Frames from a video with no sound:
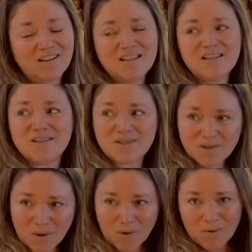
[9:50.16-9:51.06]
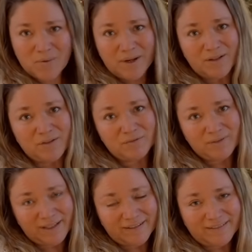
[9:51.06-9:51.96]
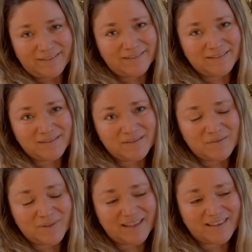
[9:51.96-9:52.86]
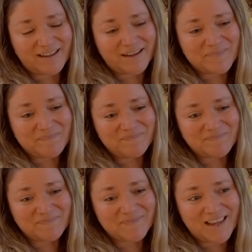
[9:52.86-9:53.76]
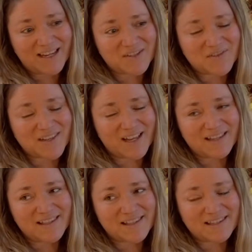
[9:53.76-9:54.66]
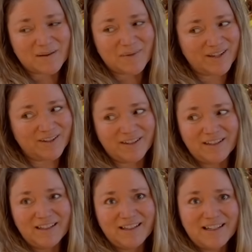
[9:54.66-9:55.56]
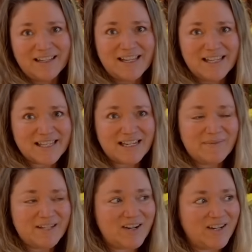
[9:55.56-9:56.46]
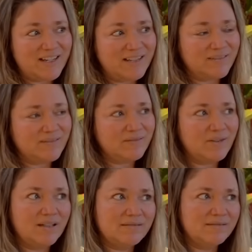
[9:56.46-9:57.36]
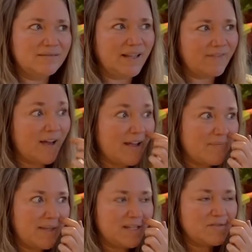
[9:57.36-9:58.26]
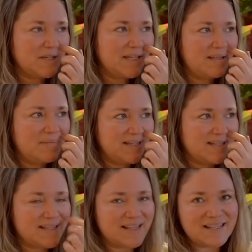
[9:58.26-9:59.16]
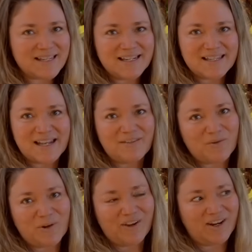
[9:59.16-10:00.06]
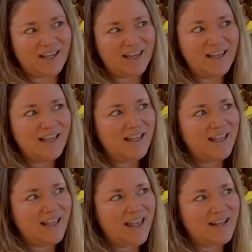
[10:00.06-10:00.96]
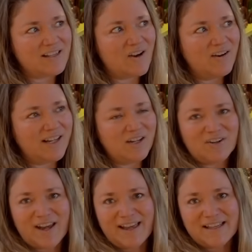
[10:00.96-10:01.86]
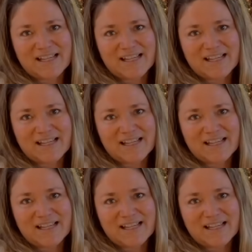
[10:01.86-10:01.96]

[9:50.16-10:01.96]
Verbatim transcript: is so real with um, exercise this time of year it's going to be dark in, well, like five minutes really because the sun's going to set at 4.30 and it's already a gray,